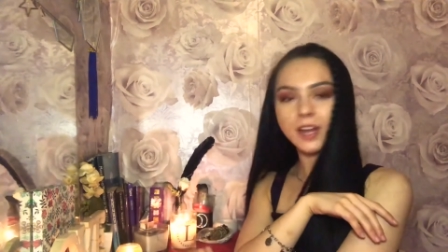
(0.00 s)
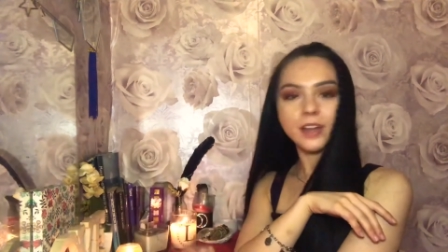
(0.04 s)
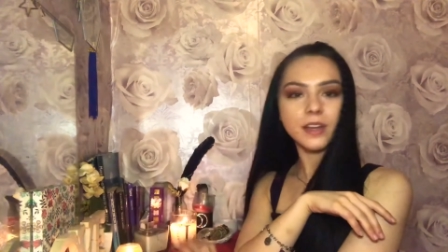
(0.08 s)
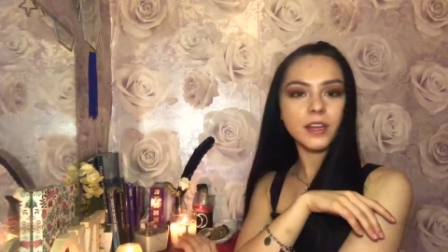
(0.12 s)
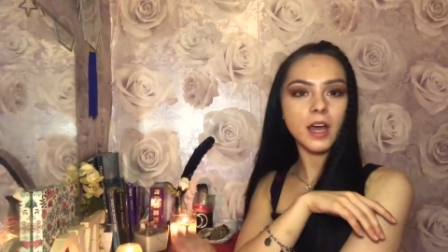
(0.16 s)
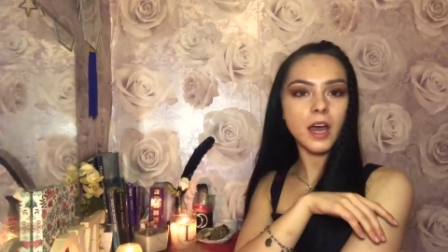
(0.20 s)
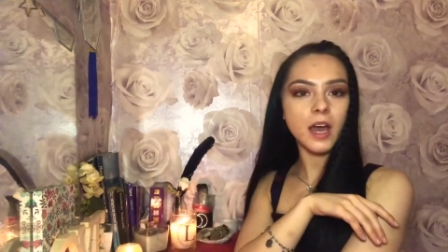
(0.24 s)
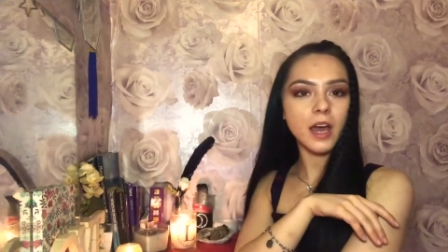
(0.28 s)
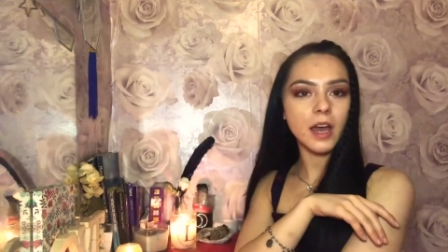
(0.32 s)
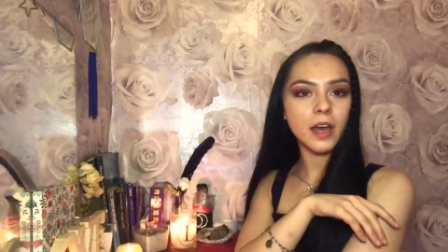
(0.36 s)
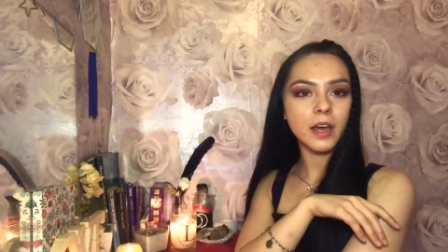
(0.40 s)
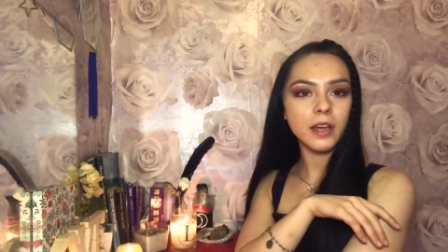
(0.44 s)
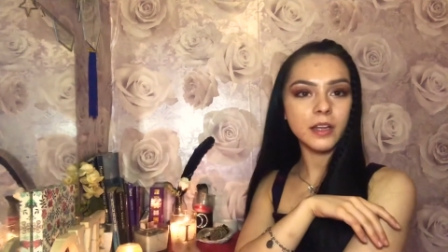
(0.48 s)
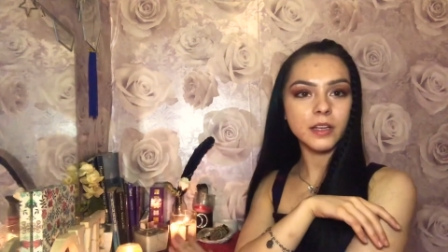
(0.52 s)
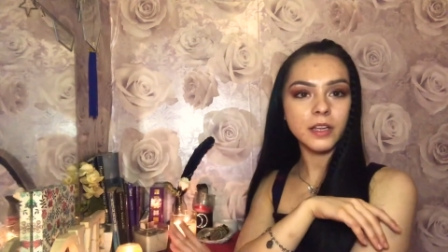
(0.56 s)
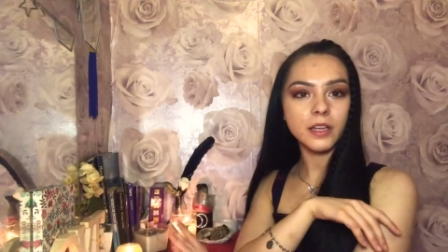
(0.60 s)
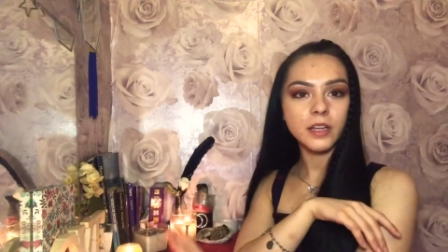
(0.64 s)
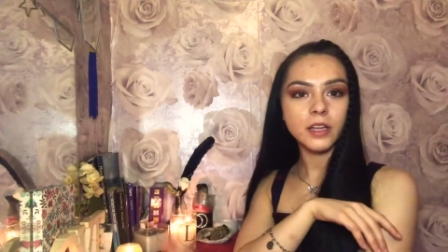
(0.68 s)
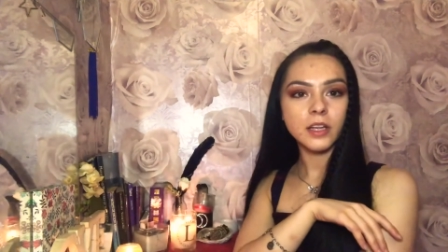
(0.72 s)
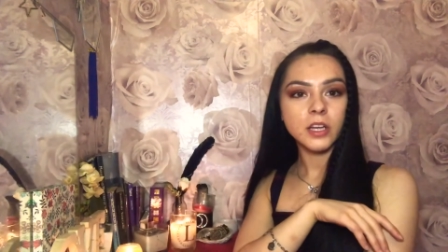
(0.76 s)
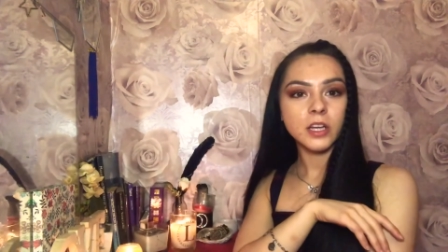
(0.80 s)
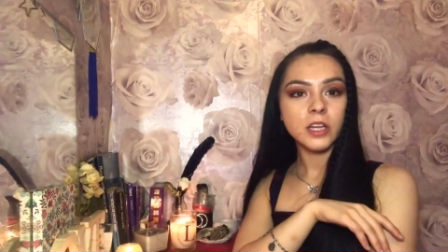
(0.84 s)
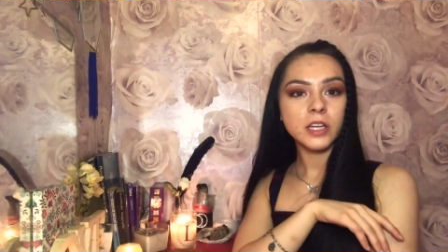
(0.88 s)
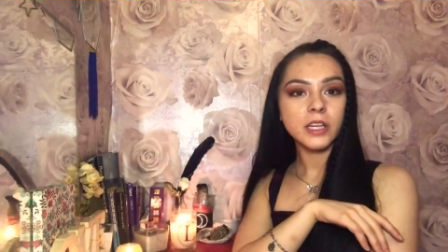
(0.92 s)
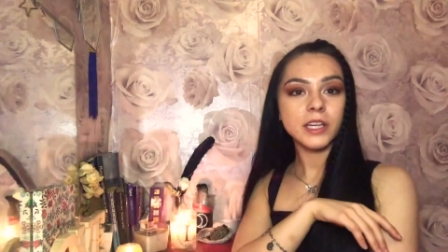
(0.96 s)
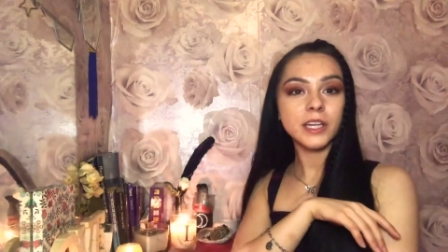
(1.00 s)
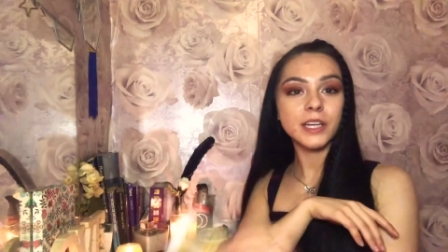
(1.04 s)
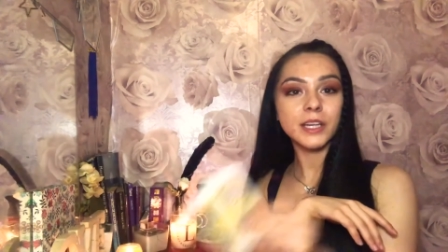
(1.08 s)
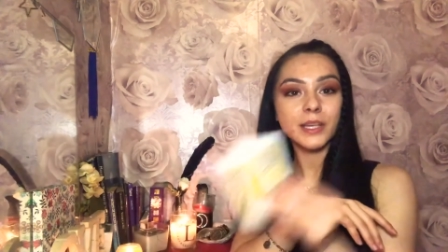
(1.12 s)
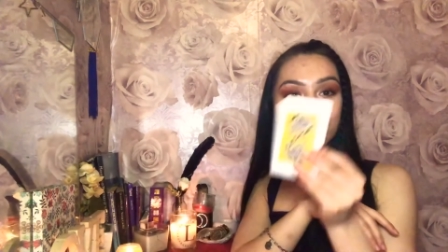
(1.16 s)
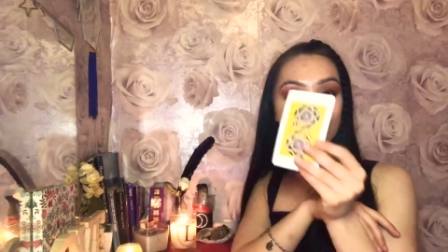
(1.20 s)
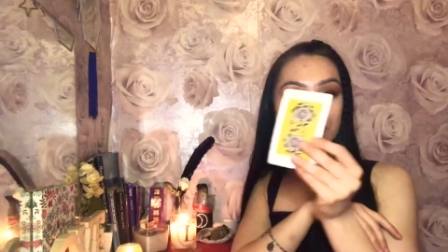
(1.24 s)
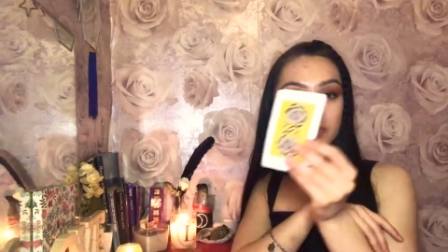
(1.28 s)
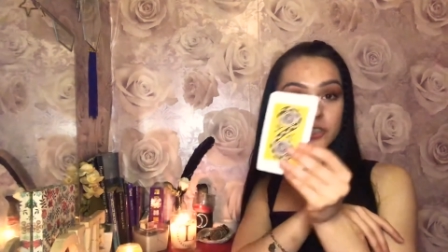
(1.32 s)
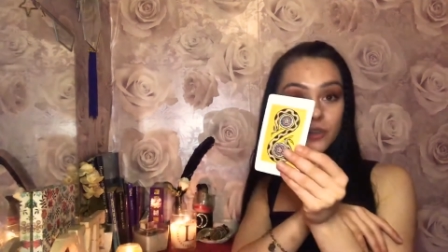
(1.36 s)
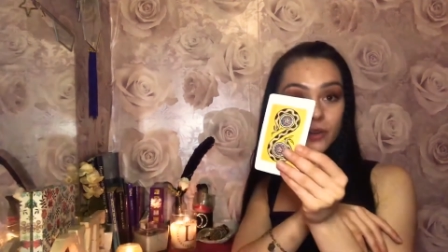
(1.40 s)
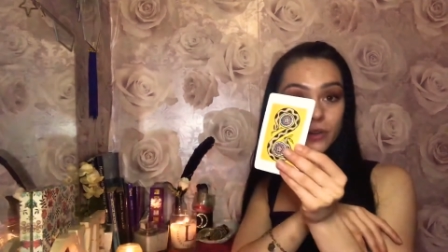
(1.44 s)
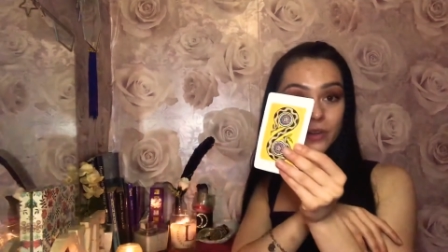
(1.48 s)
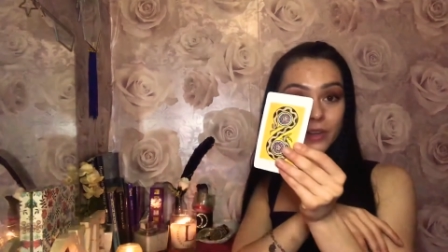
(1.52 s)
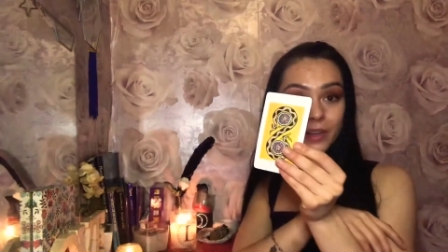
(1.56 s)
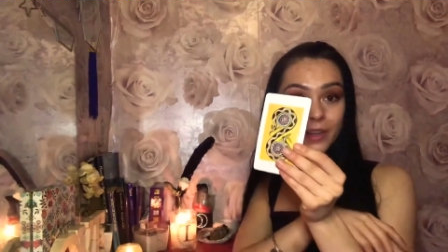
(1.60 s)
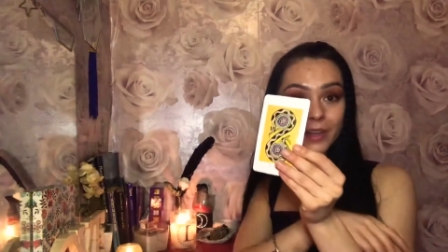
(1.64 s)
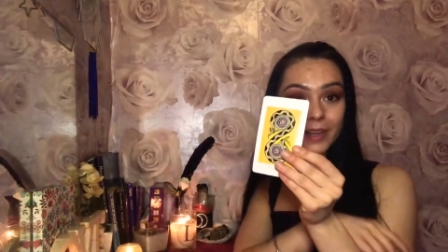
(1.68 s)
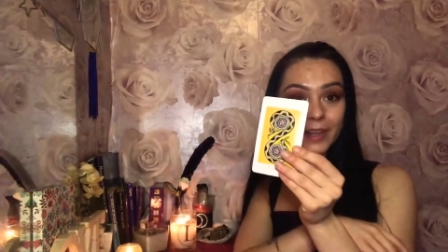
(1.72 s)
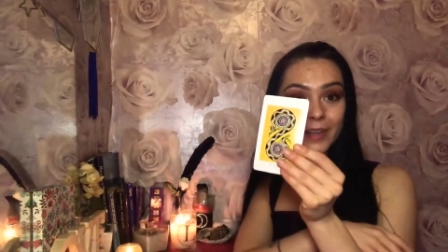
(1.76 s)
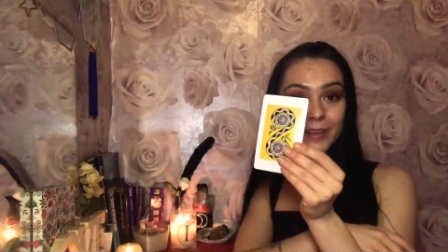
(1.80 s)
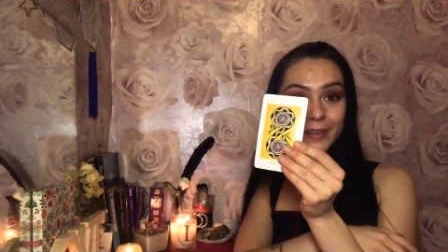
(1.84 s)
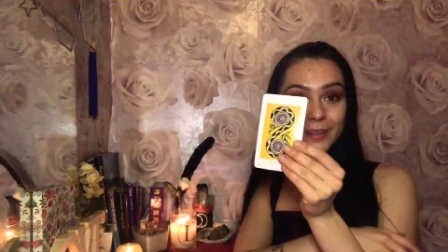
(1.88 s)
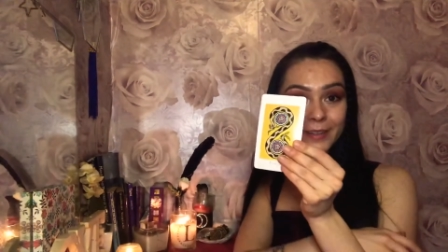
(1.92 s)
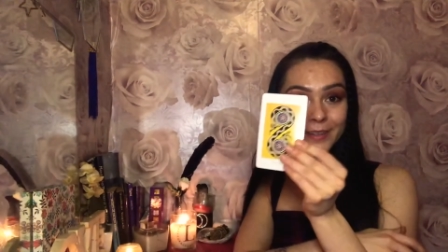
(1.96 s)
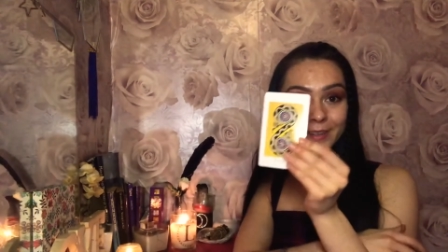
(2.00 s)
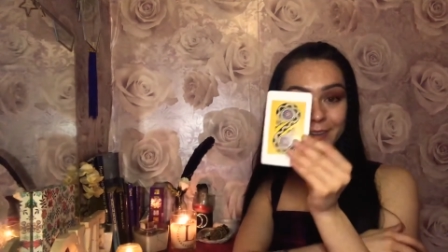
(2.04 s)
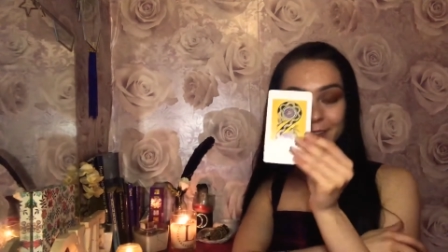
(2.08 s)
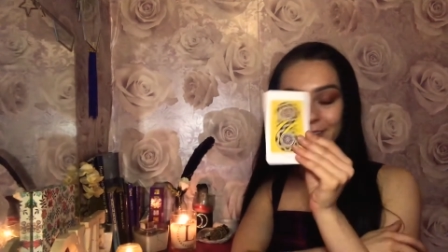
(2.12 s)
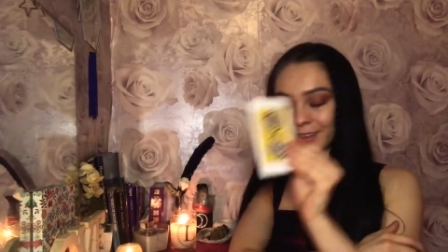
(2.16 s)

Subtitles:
there. Keep juggling,